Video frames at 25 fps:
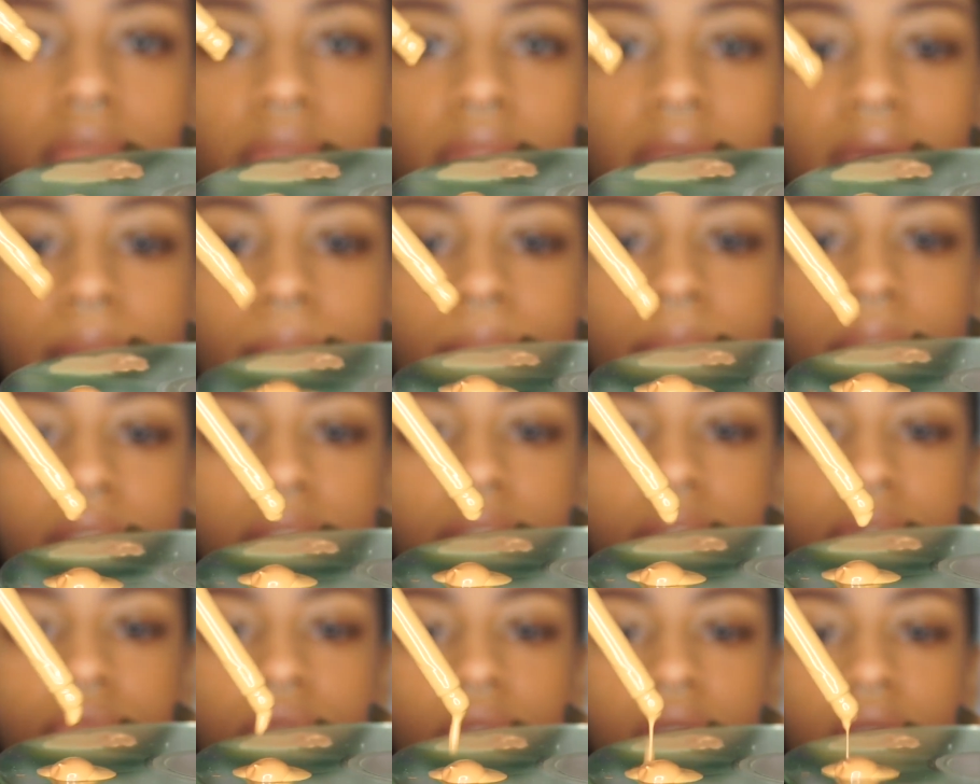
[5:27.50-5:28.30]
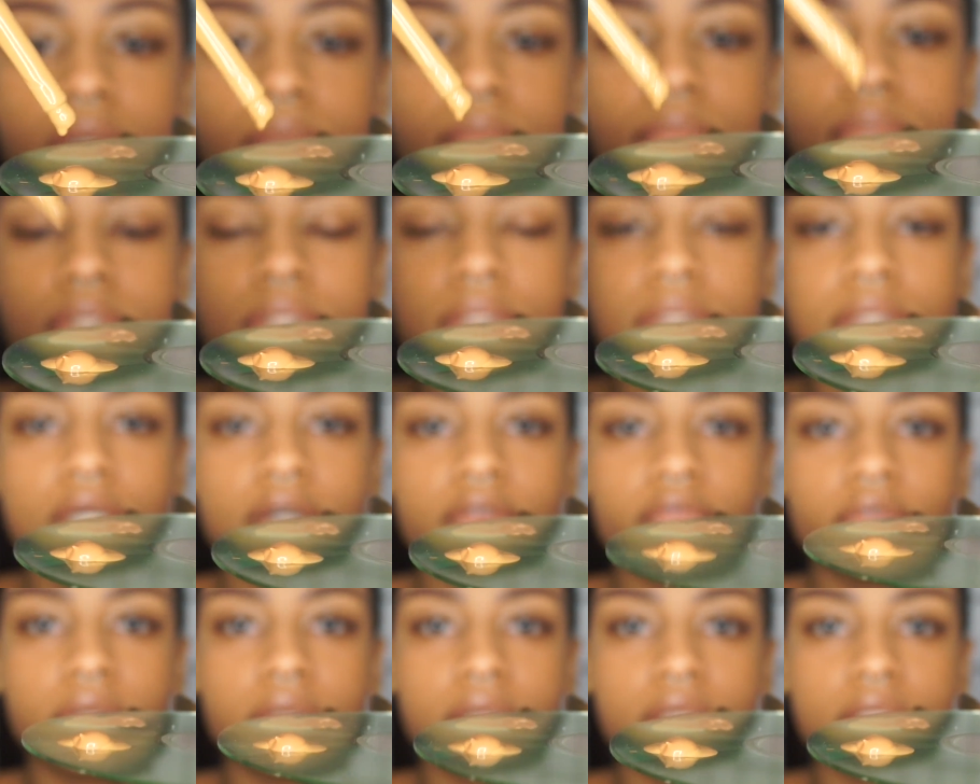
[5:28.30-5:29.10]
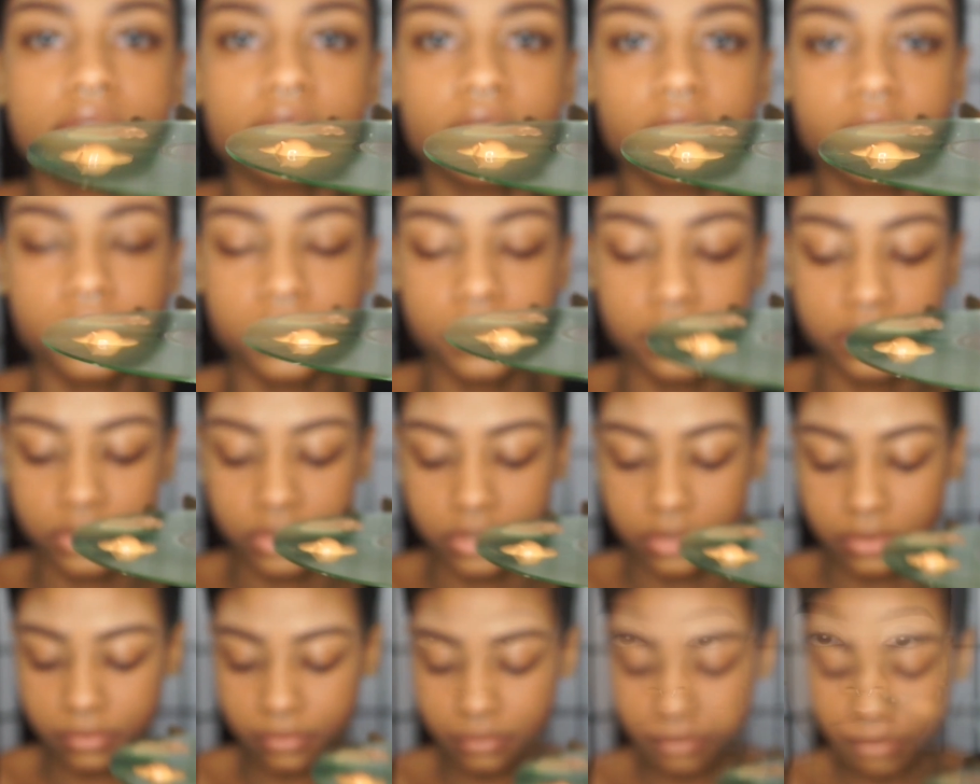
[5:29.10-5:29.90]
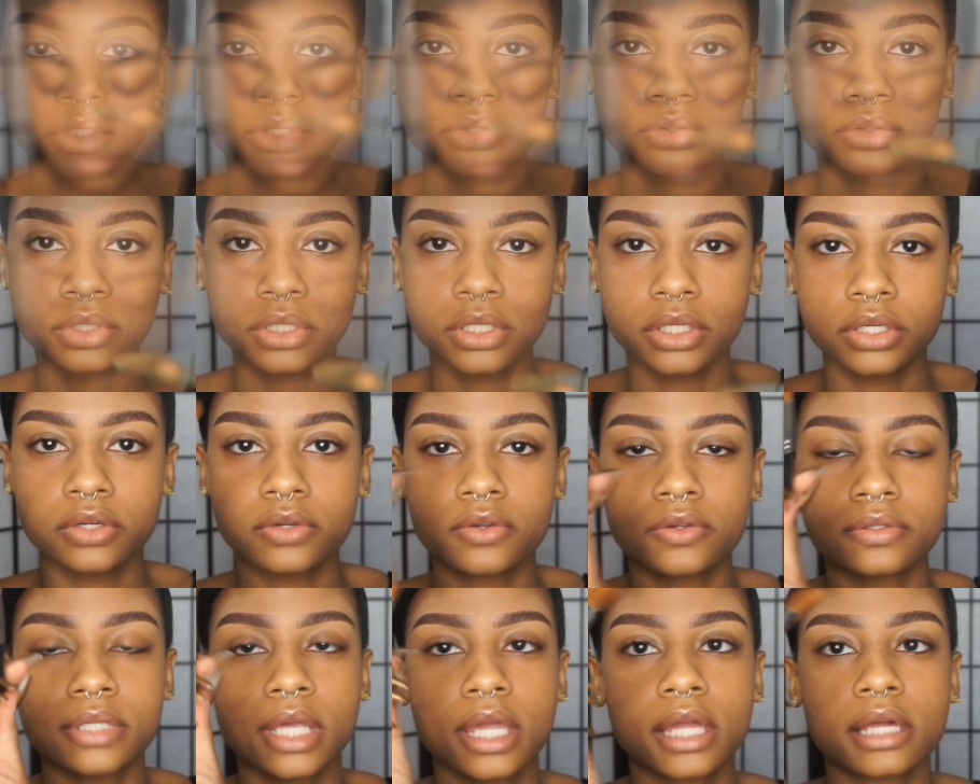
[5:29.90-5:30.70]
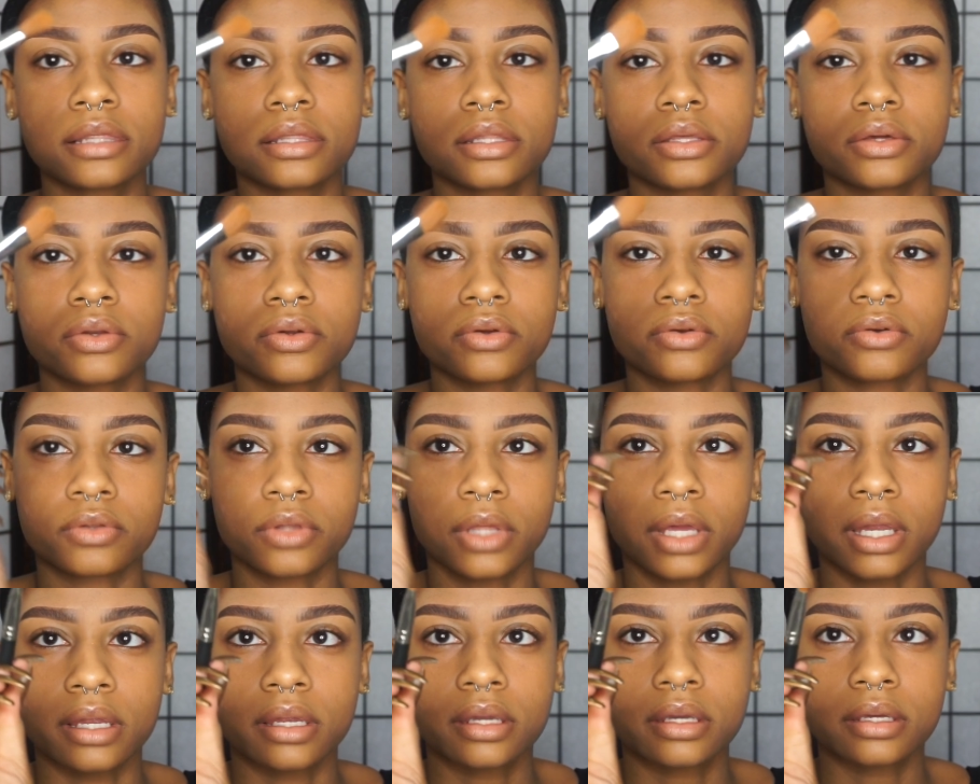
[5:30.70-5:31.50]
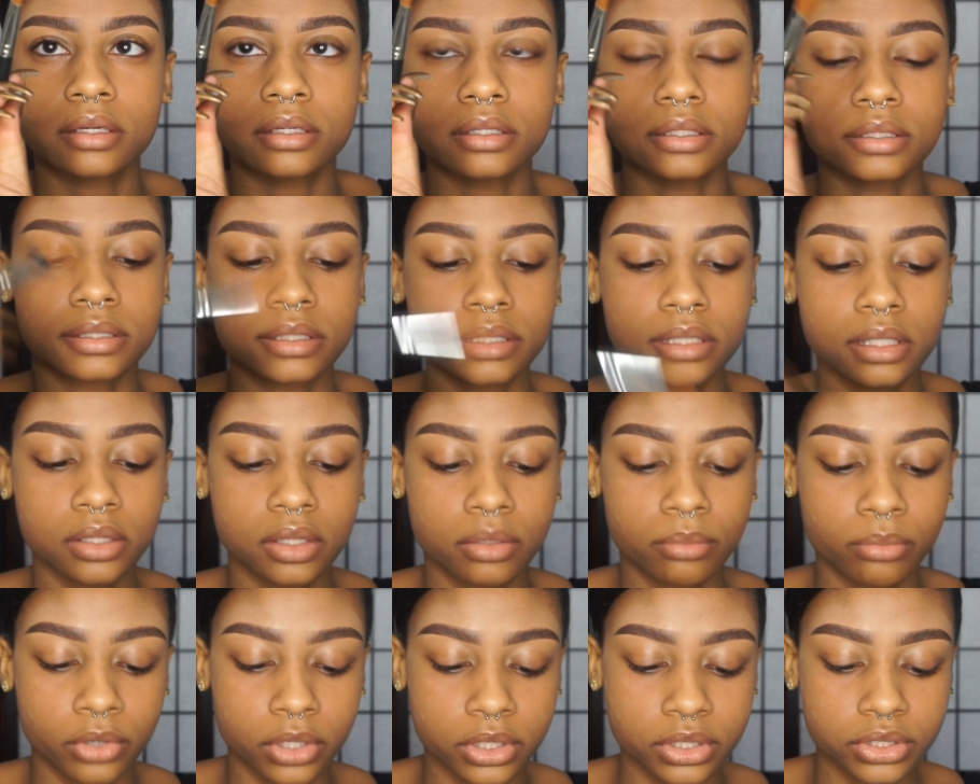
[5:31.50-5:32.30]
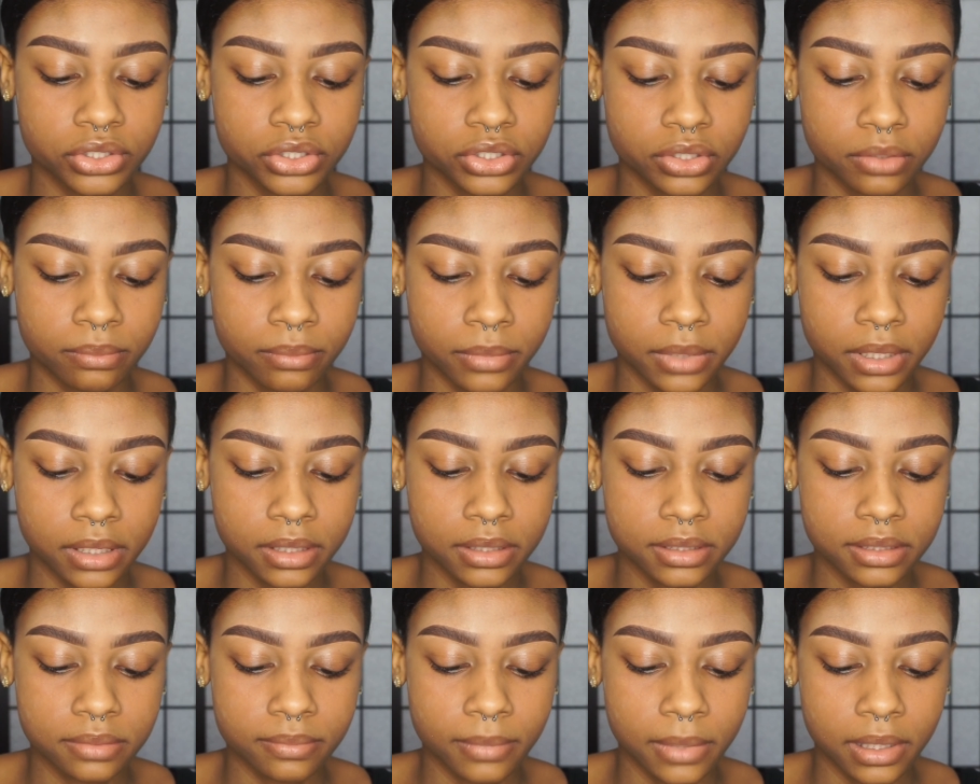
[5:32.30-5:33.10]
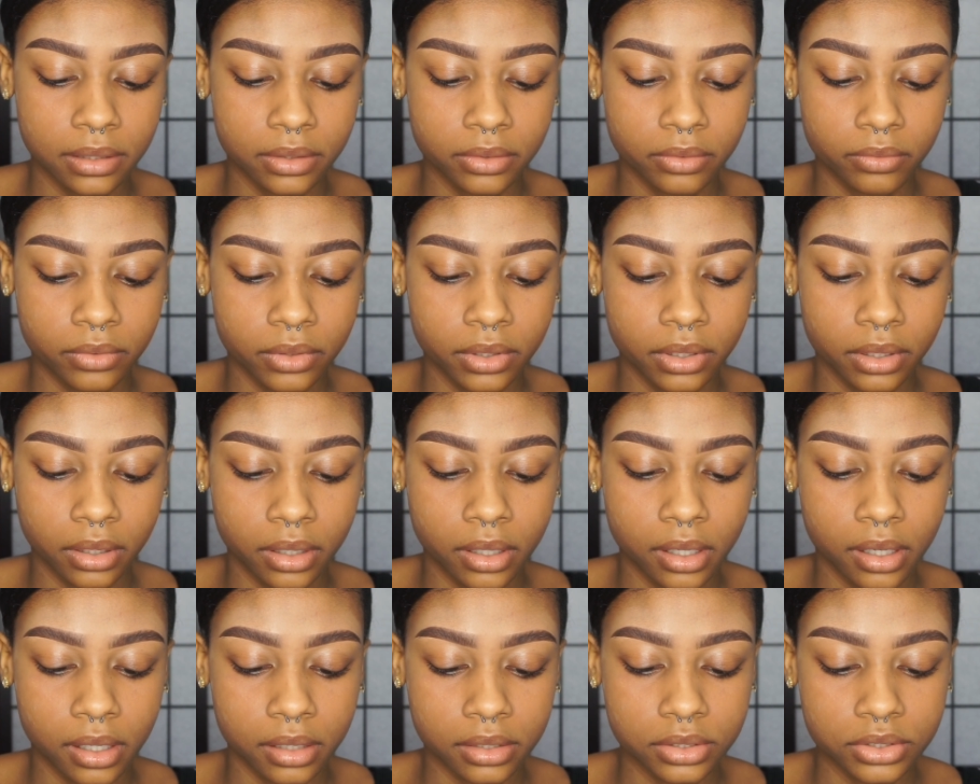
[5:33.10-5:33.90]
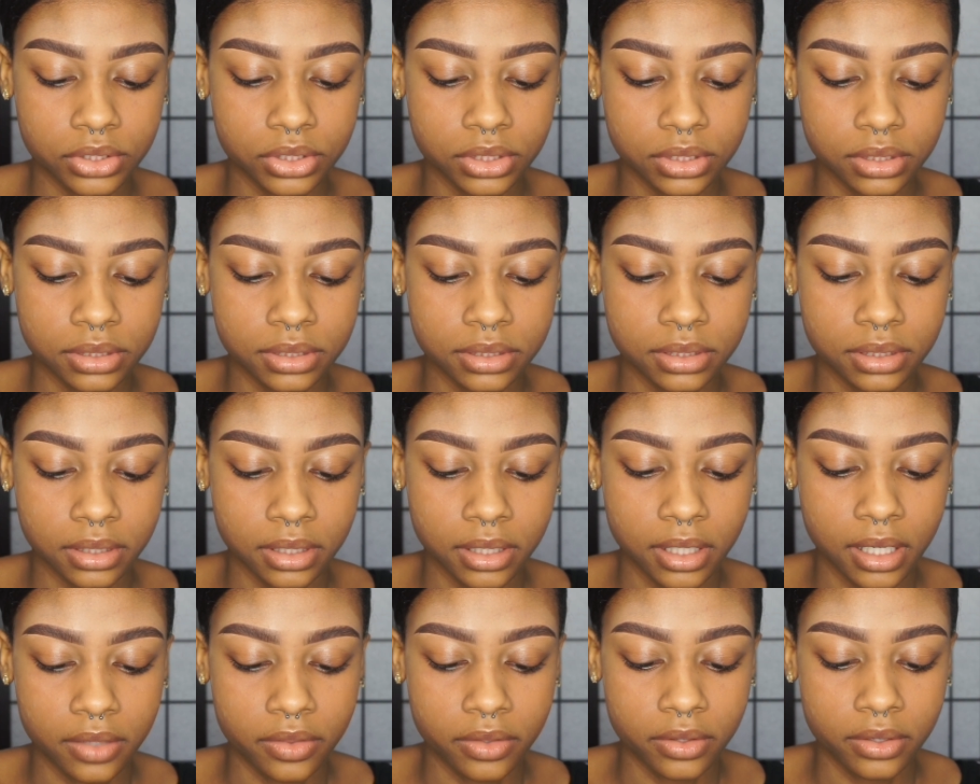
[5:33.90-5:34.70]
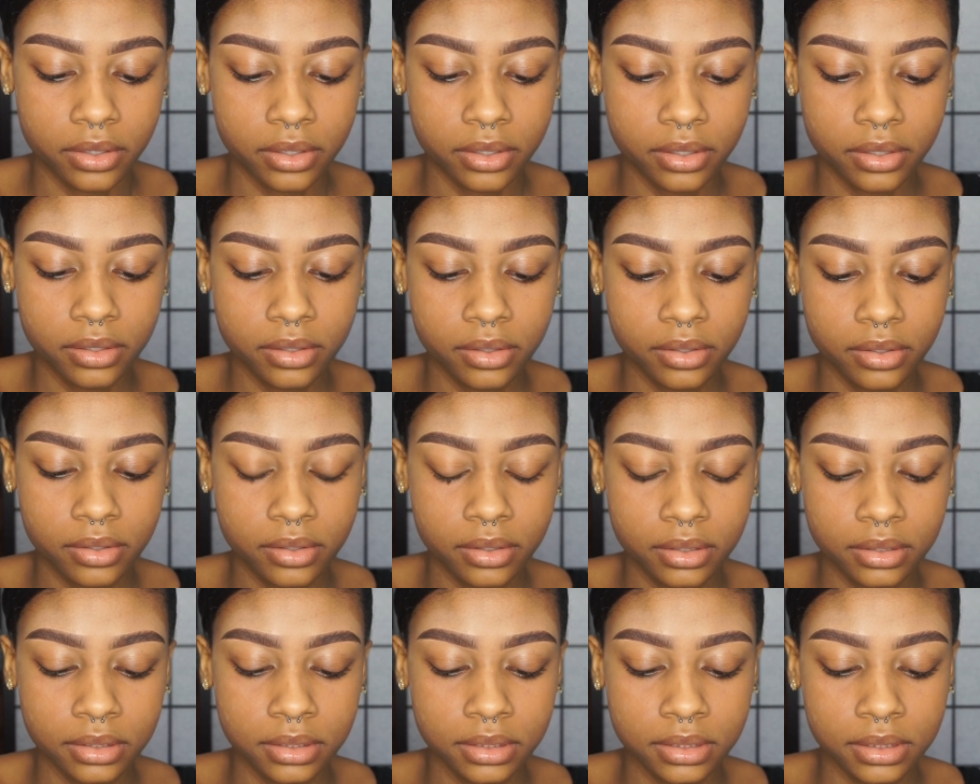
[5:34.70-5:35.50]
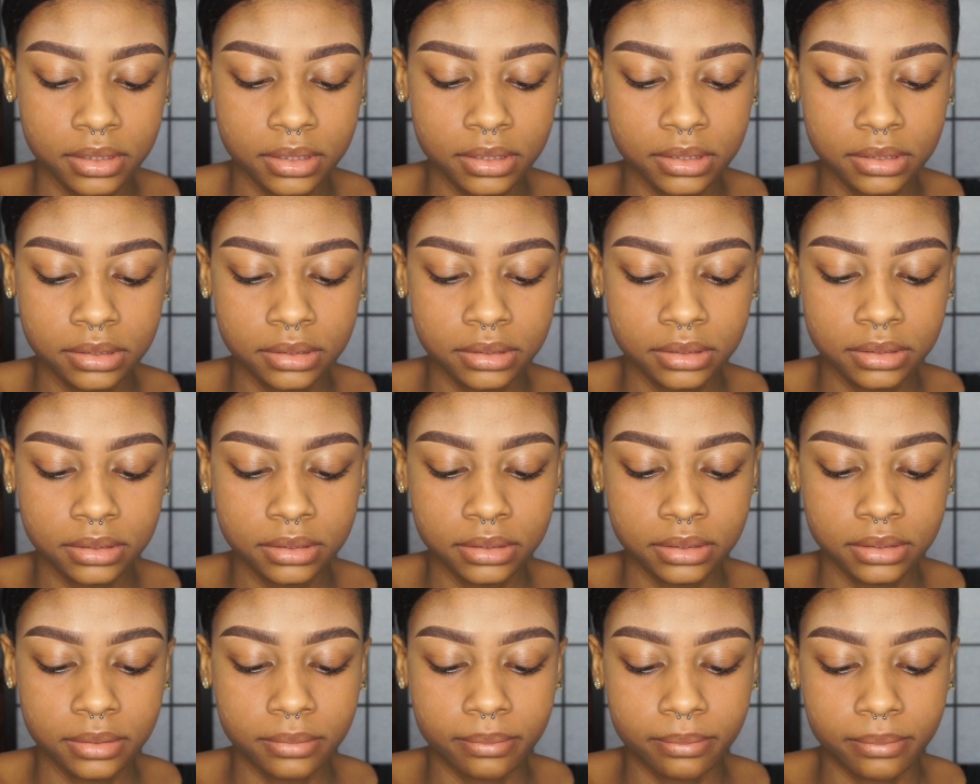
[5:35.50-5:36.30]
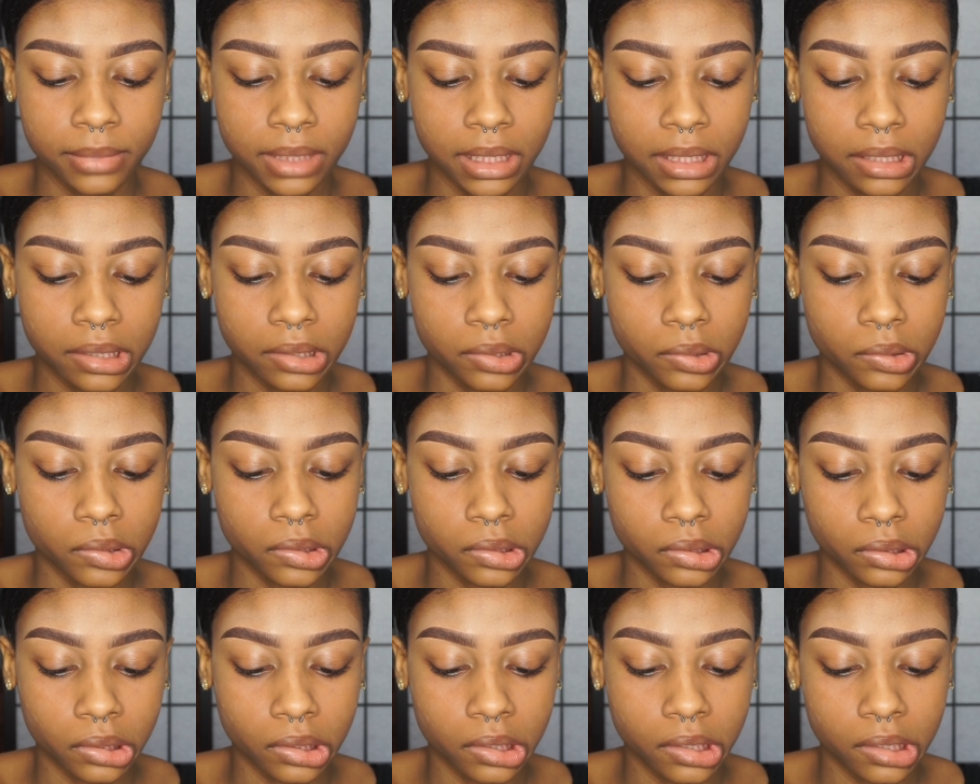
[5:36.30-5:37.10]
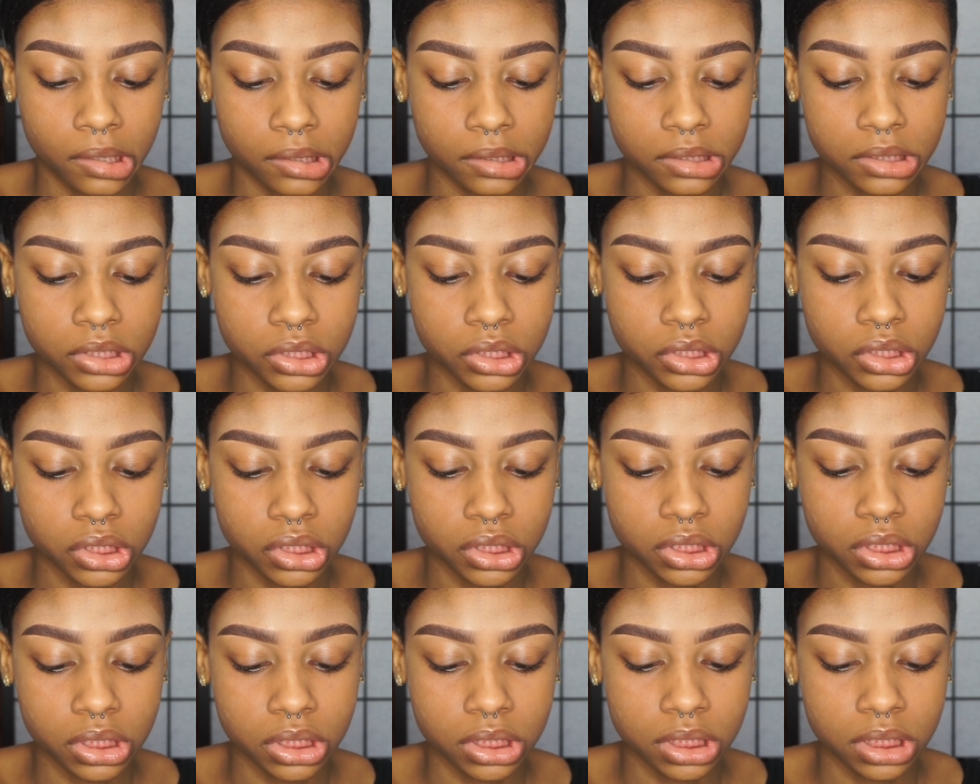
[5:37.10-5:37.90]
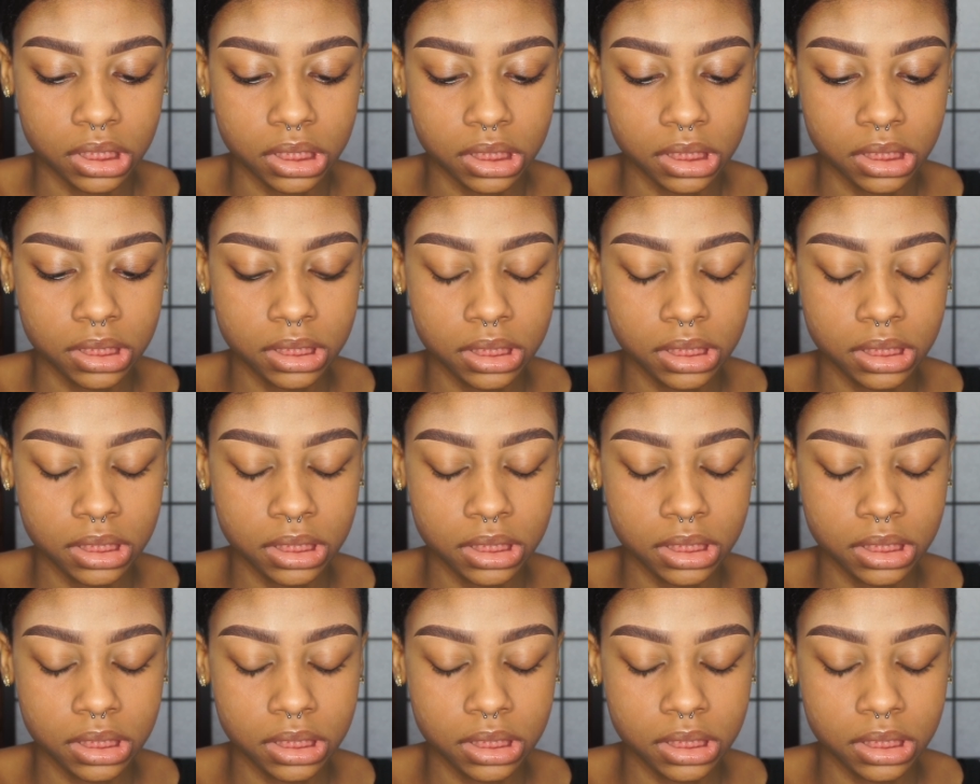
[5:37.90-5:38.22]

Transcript: that many drops of the NYX foundation. I'm just going to use a little like concealer brush to mix my little concoction together. My little concoction.